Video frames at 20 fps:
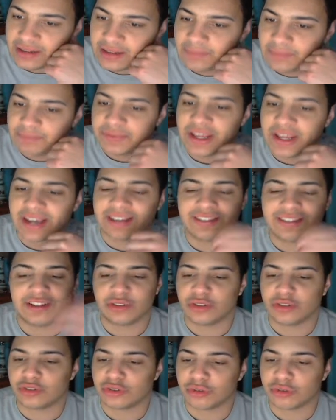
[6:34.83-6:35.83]
Yeah, because
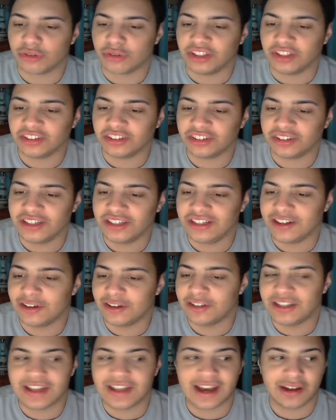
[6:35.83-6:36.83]
there's a shortage. So he
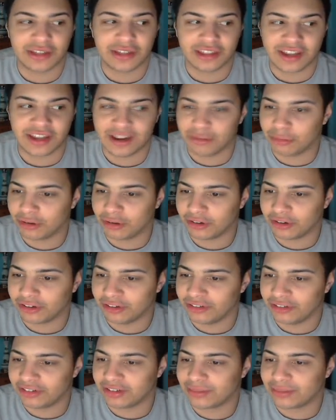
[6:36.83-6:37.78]
noted the healthcare workers,